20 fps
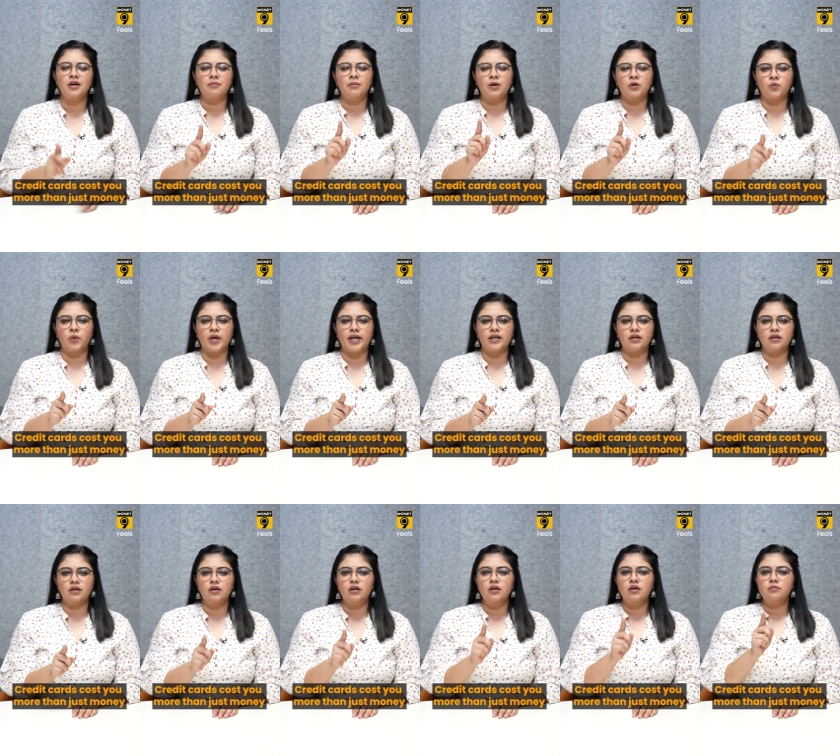But wait,
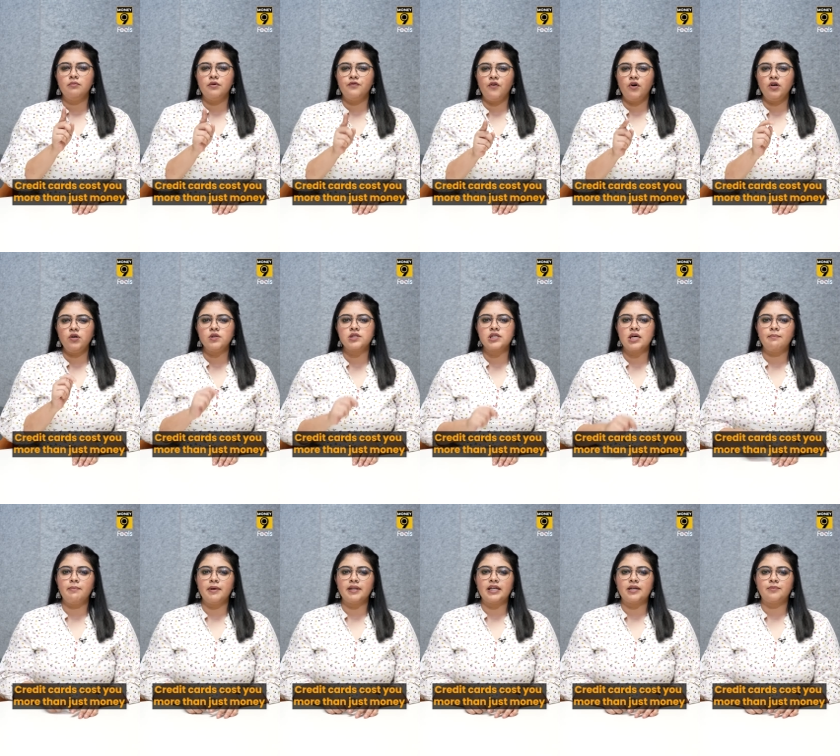before you
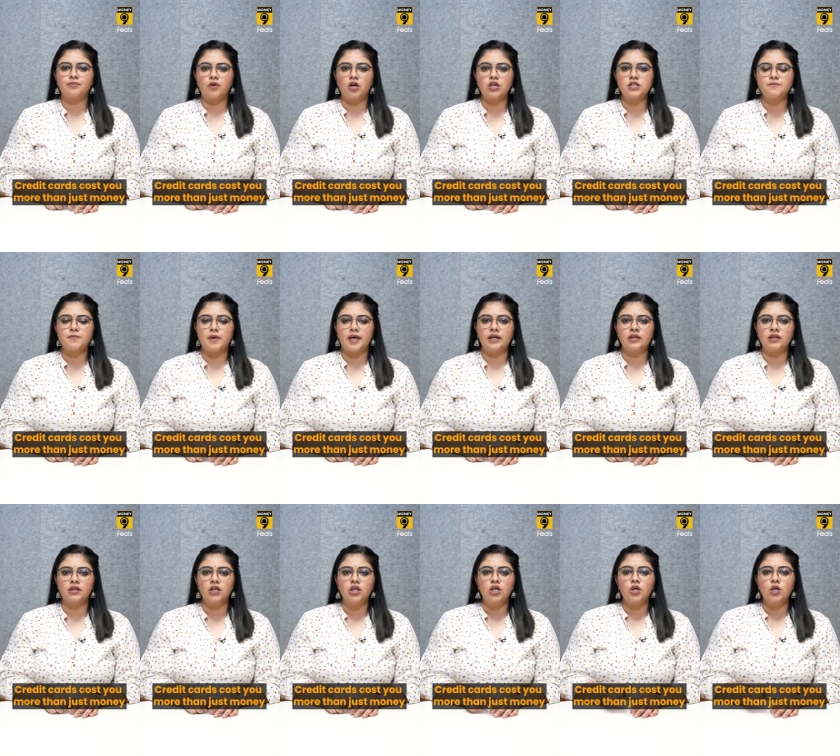jump at that prospect,